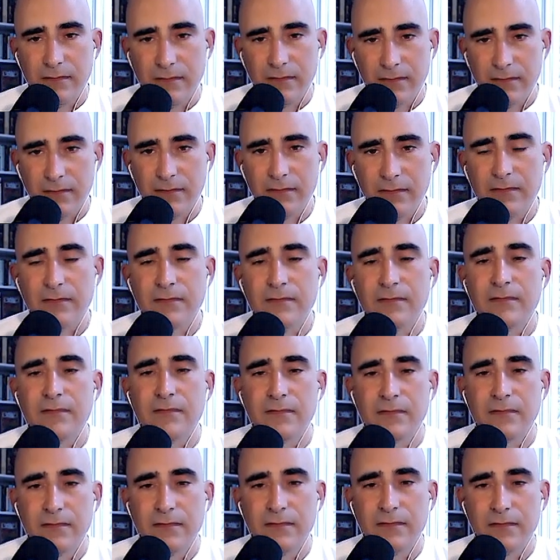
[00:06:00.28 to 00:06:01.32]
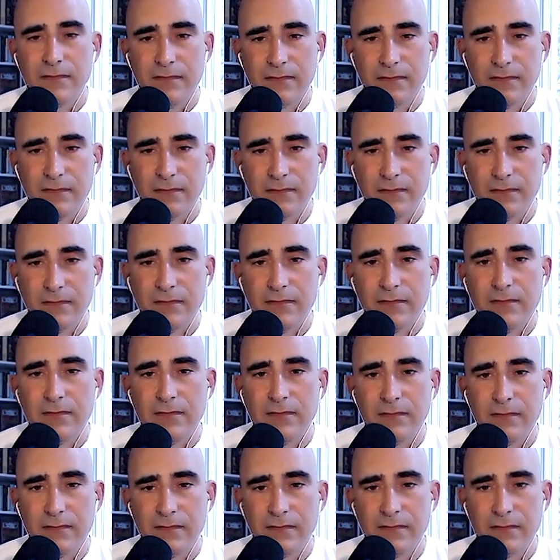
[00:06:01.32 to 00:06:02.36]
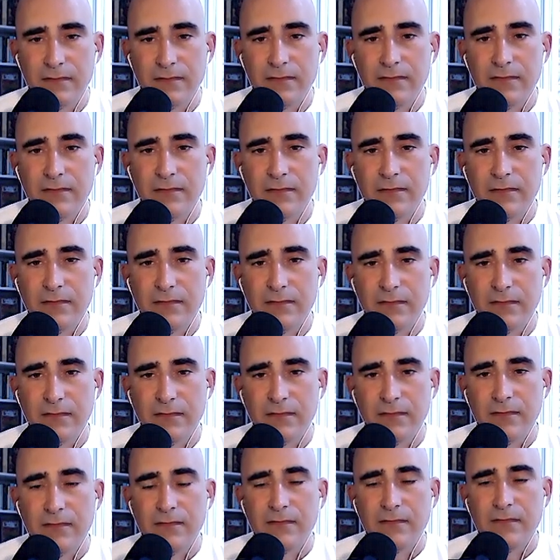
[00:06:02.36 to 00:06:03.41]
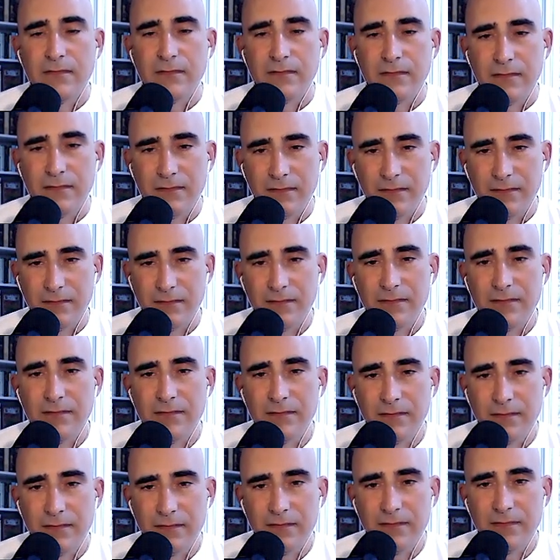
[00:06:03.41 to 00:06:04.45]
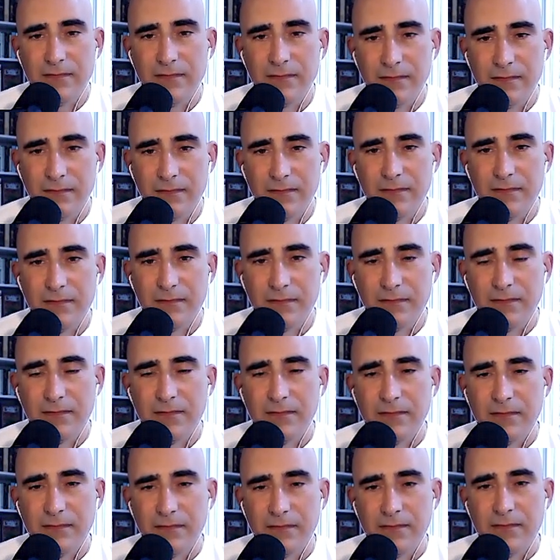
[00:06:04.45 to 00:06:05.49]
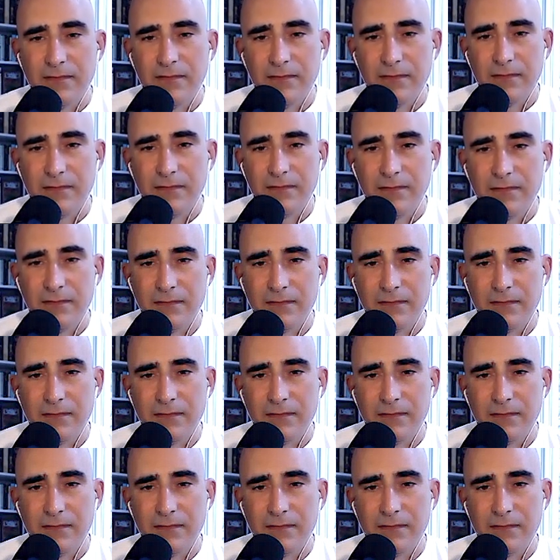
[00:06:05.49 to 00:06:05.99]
(silent)